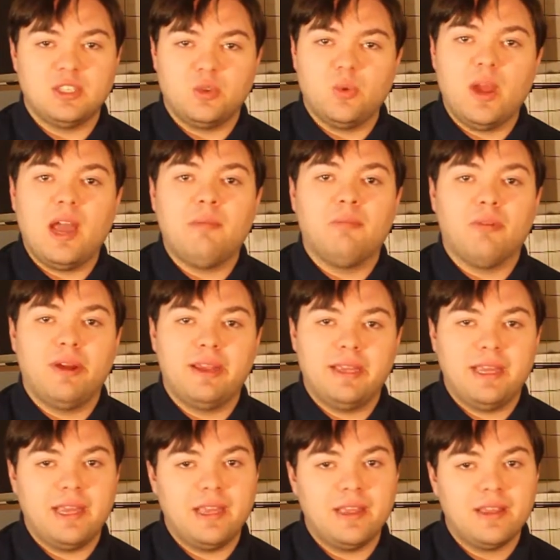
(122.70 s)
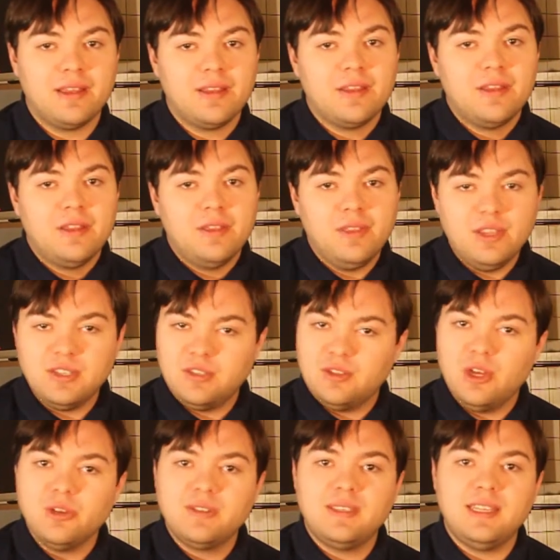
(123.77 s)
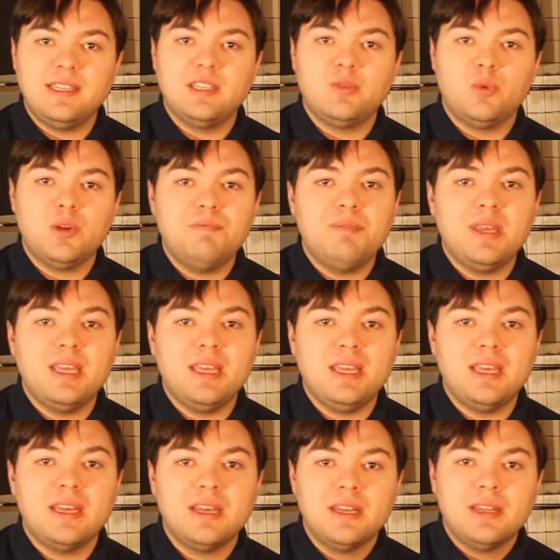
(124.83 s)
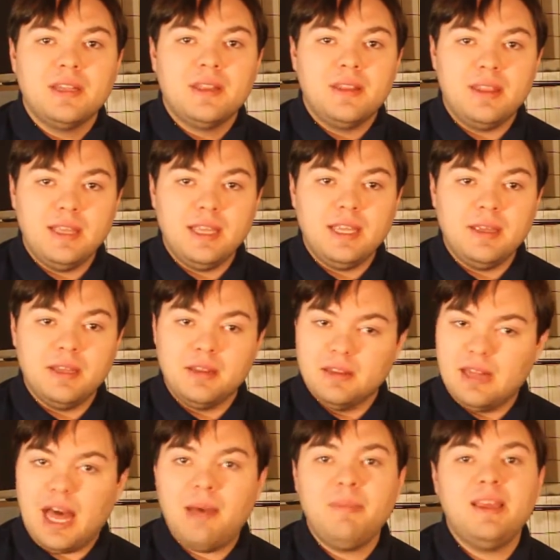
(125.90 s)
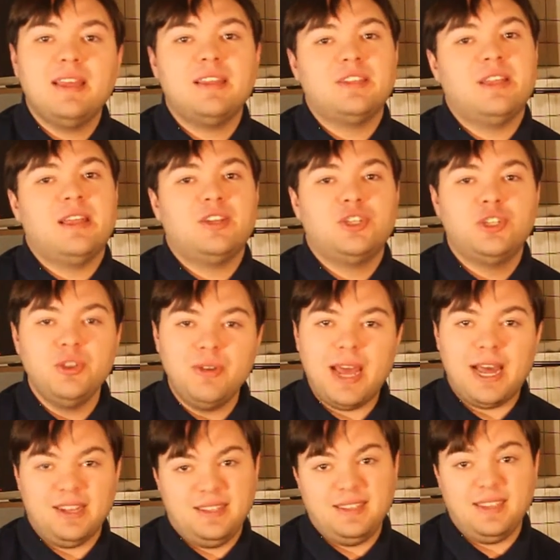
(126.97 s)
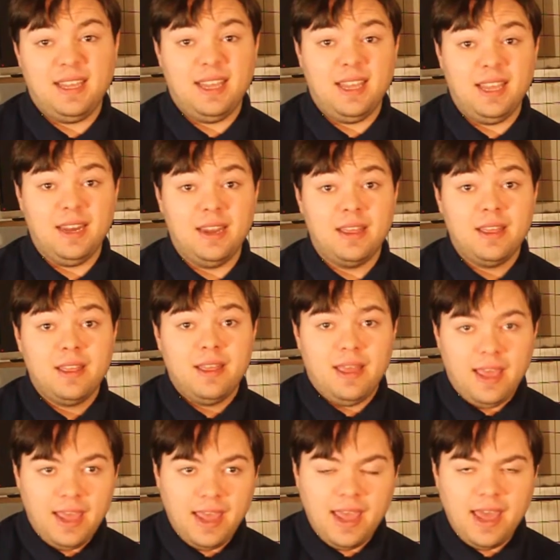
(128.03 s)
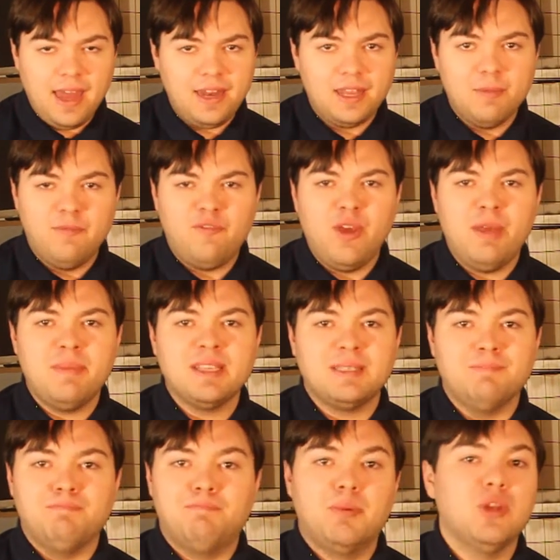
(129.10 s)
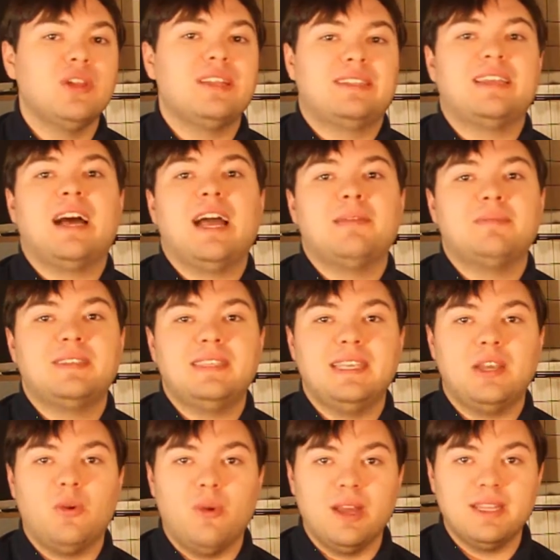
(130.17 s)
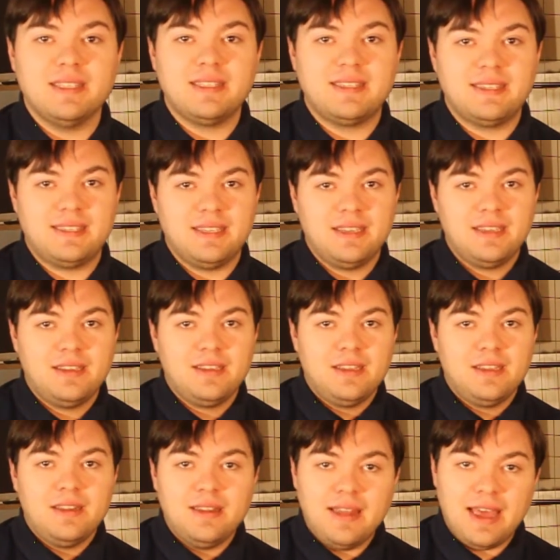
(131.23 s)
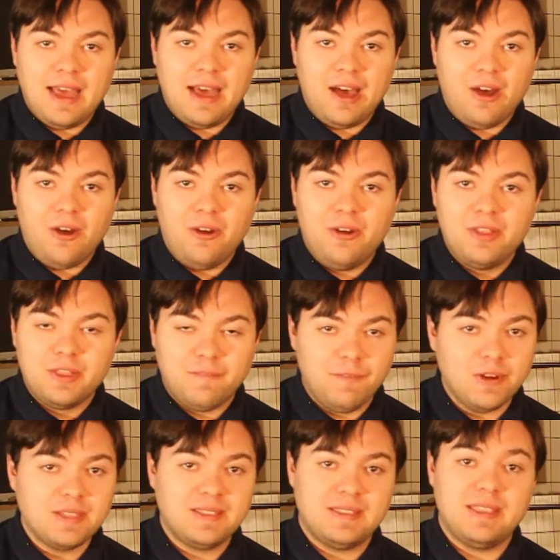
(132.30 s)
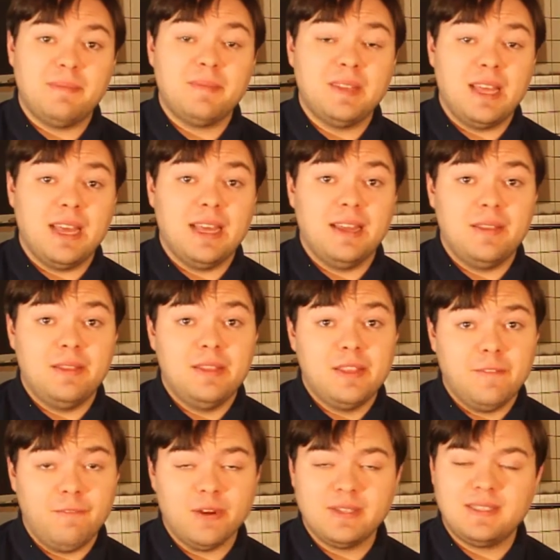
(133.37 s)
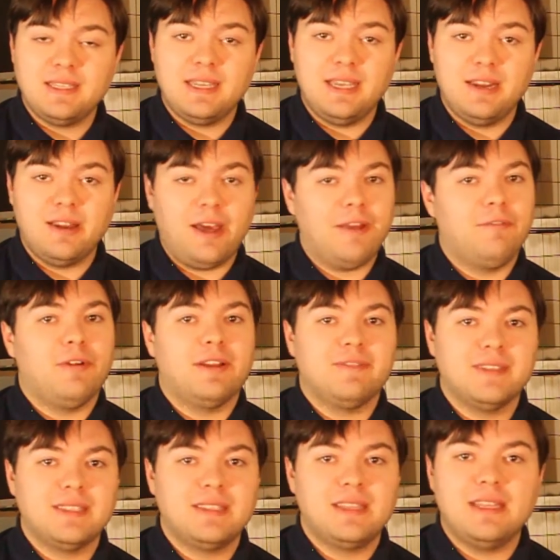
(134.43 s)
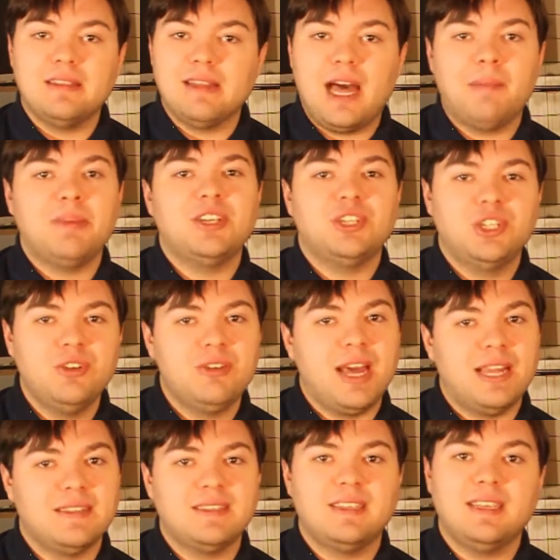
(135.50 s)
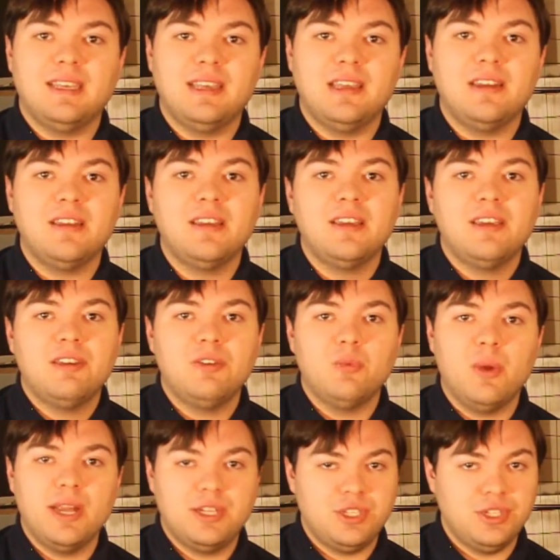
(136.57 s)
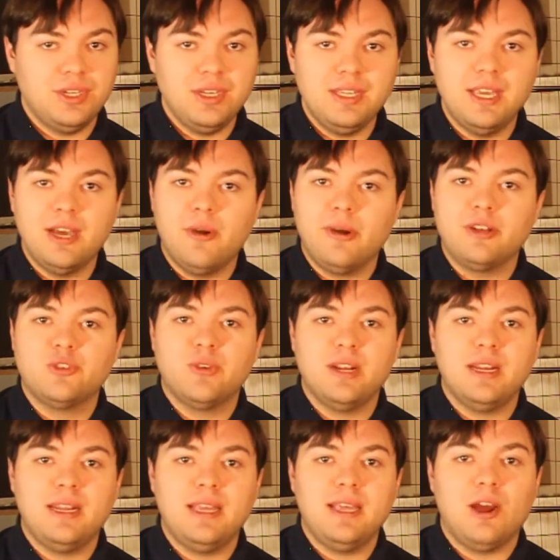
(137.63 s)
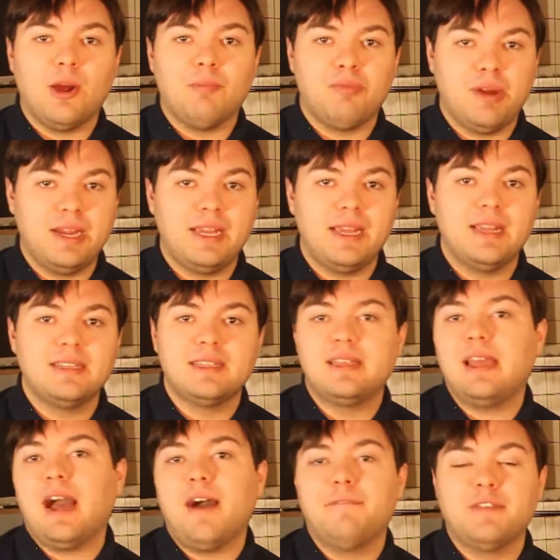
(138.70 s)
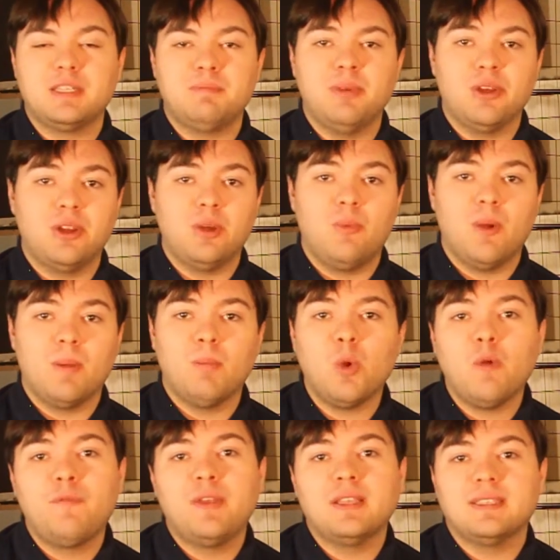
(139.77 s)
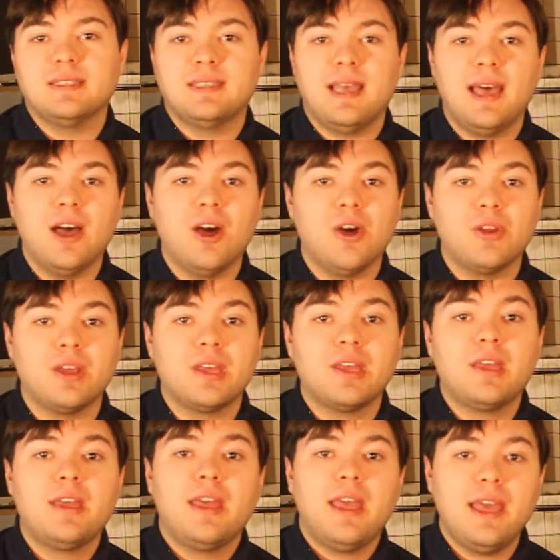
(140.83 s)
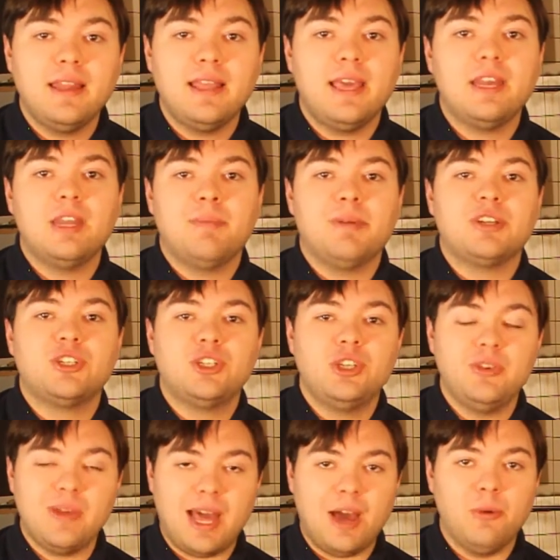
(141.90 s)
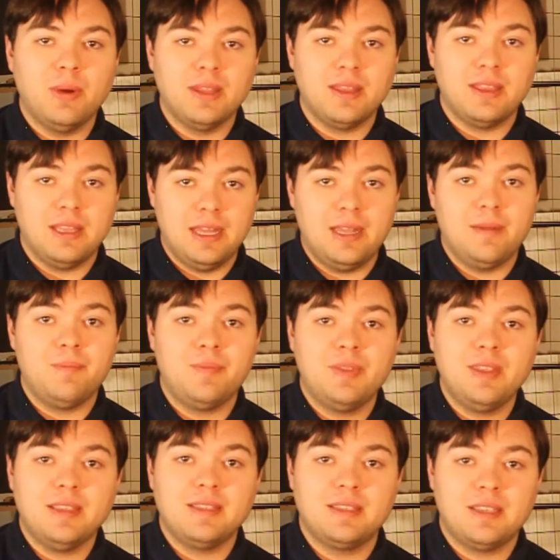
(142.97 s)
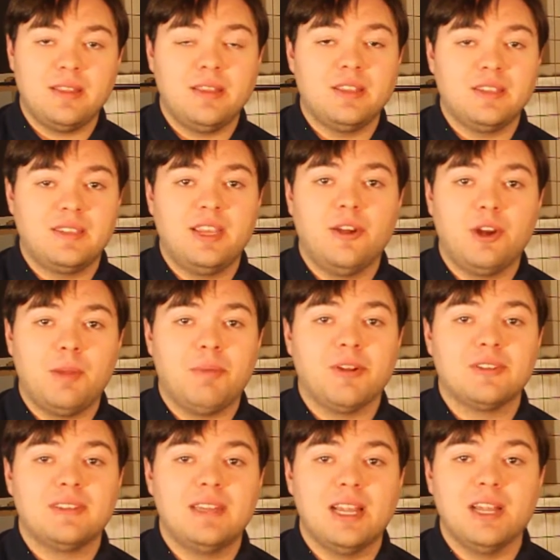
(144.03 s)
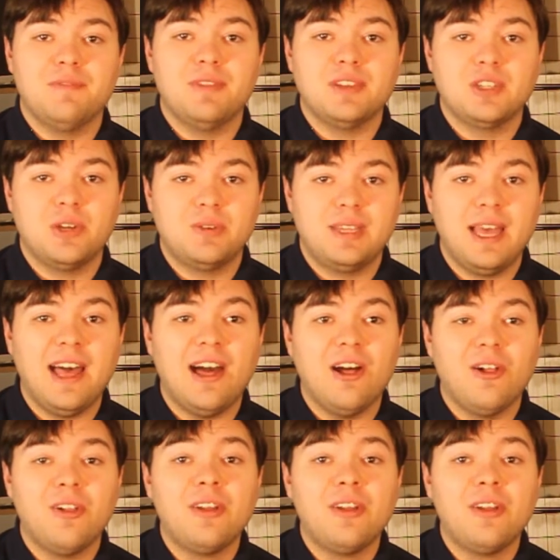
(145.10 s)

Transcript: groundbreaking. Those scenes would be the lobby shootout scene and the famous bullet time sequence. Now, the first scene I've referenced, the lobby shootout scene, in which Neo and Trinity are breaking into the office building where Morpheus is held, and they end up in a shootout with the security personnel of this hotel.